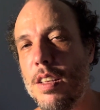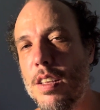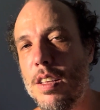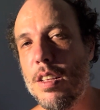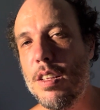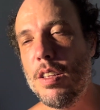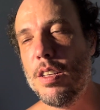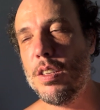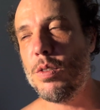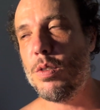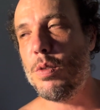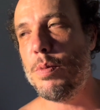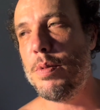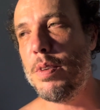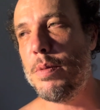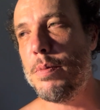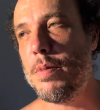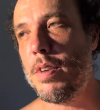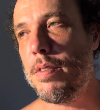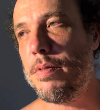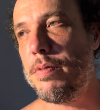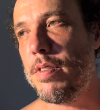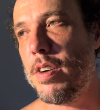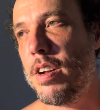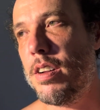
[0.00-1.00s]
this will be
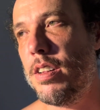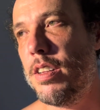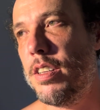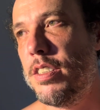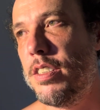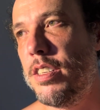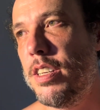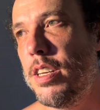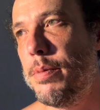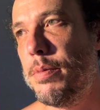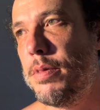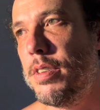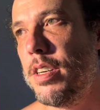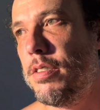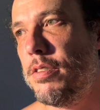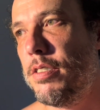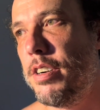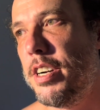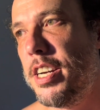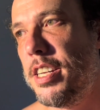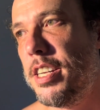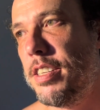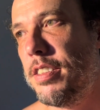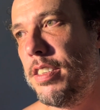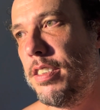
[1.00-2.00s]
my final attempt at
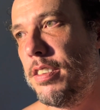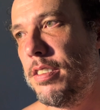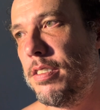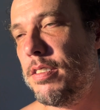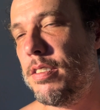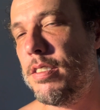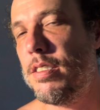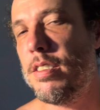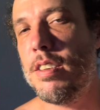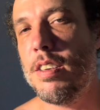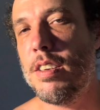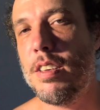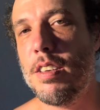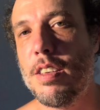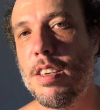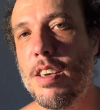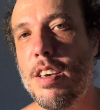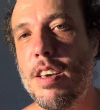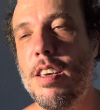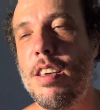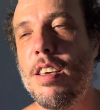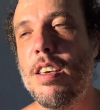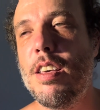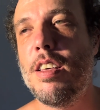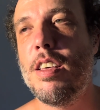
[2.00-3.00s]
reading this,
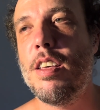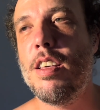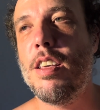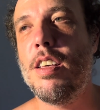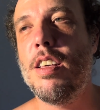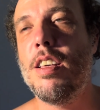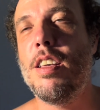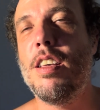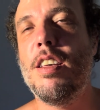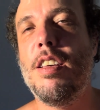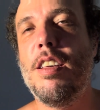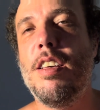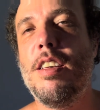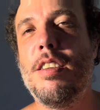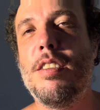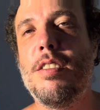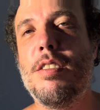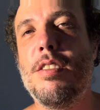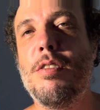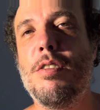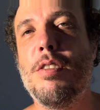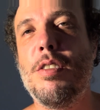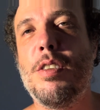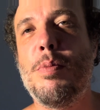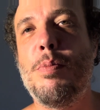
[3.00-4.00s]
okay? It is a
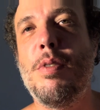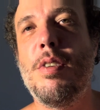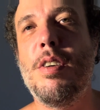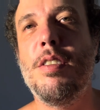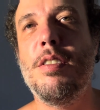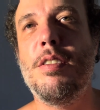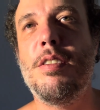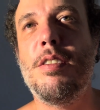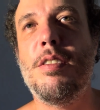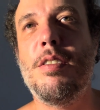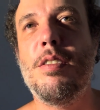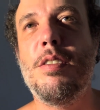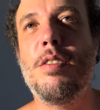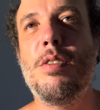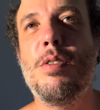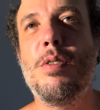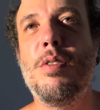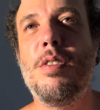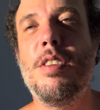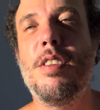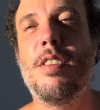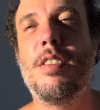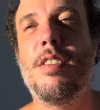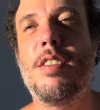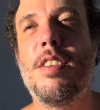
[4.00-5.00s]
response to
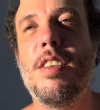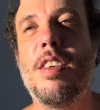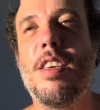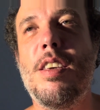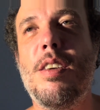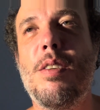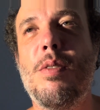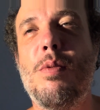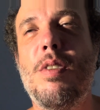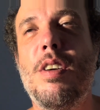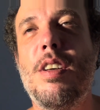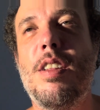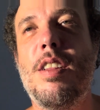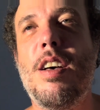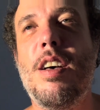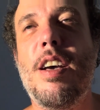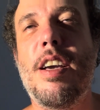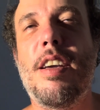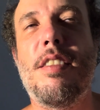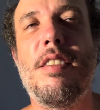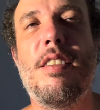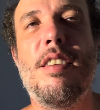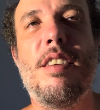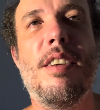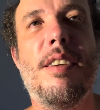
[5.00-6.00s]
this thing where
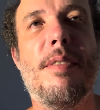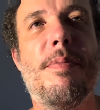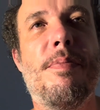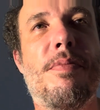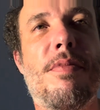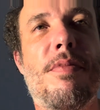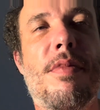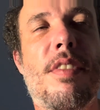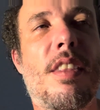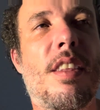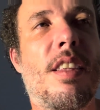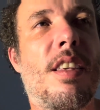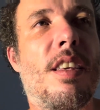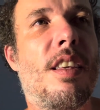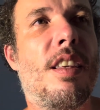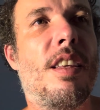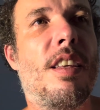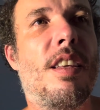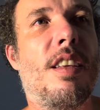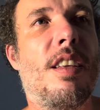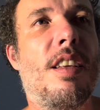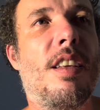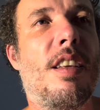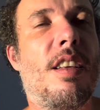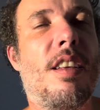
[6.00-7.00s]
like the,
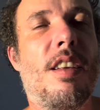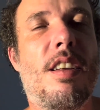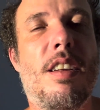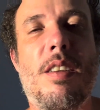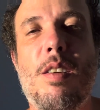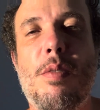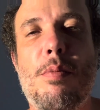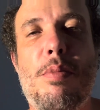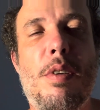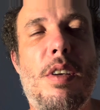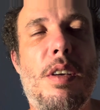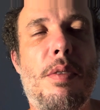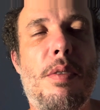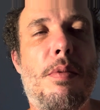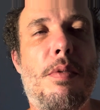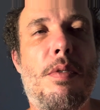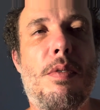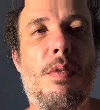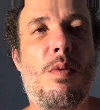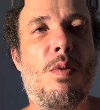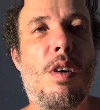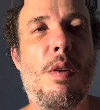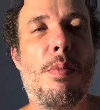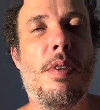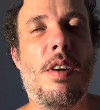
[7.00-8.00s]
you know, I'm probably
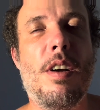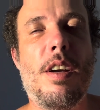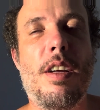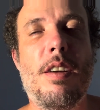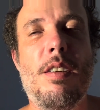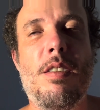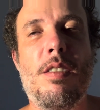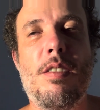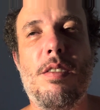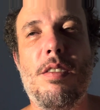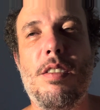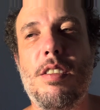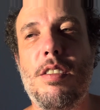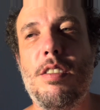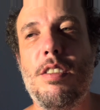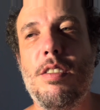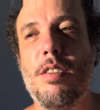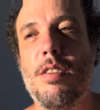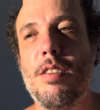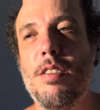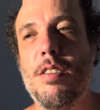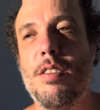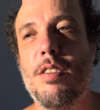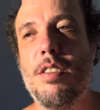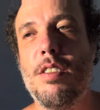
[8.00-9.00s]
well behind on all this
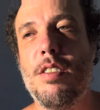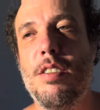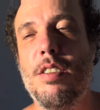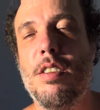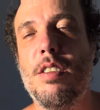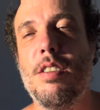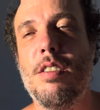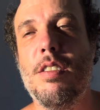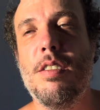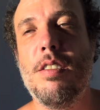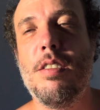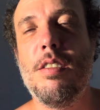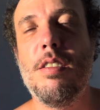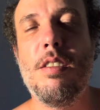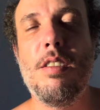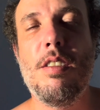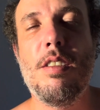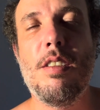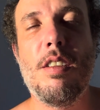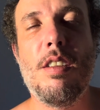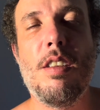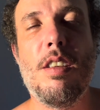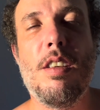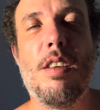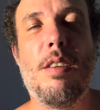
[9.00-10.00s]
shit, you know.
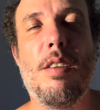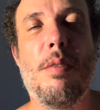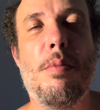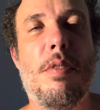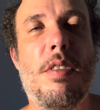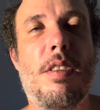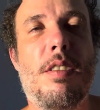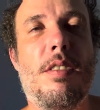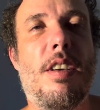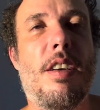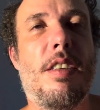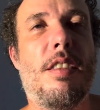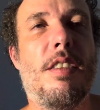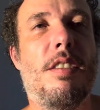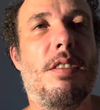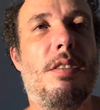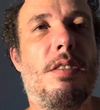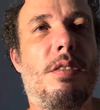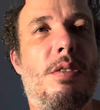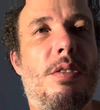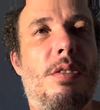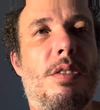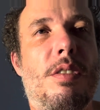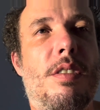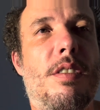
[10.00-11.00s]
There's like this
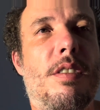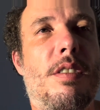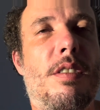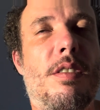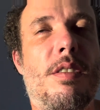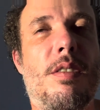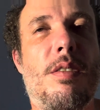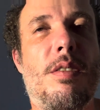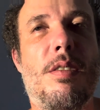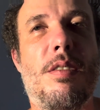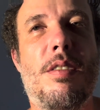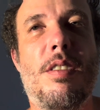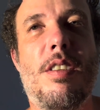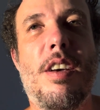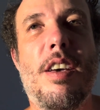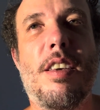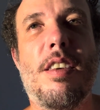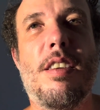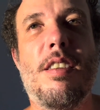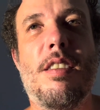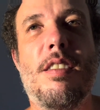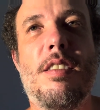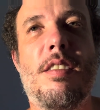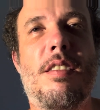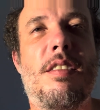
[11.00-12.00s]
dude who's like